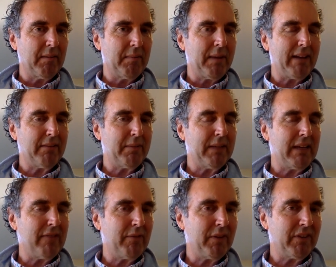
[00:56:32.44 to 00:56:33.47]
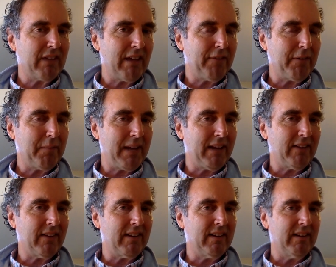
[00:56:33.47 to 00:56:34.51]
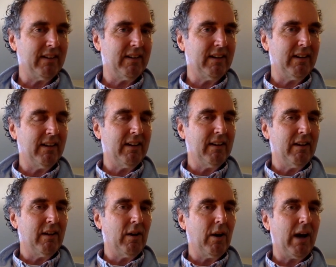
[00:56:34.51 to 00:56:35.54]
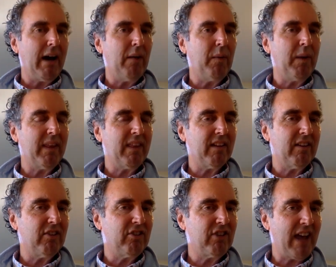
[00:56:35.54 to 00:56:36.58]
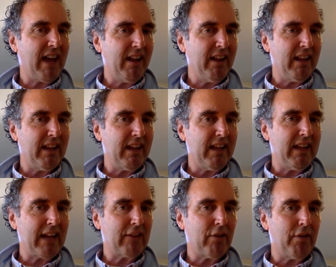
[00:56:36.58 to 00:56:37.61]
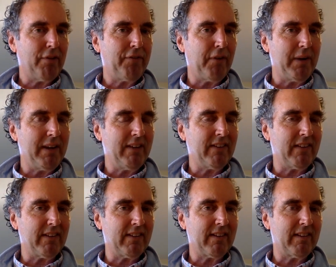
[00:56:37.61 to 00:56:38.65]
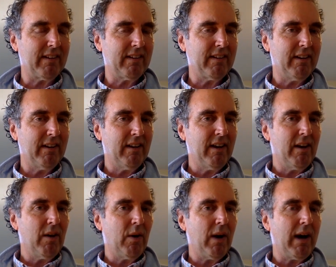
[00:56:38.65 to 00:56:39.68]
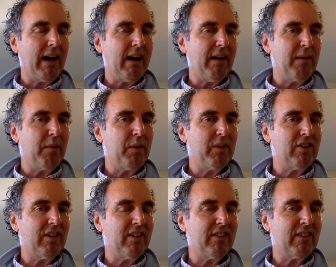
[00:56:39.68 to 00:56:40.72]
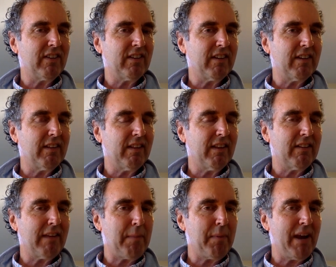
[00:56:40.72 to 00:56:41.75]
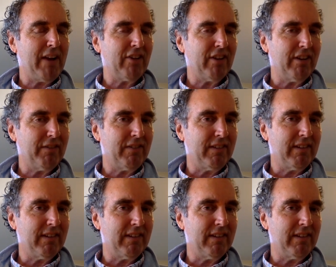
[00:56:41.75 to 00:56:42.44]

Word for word: possibly even with Stanford Medicine, uh, with gel electrophoresis, uh, which is the separation of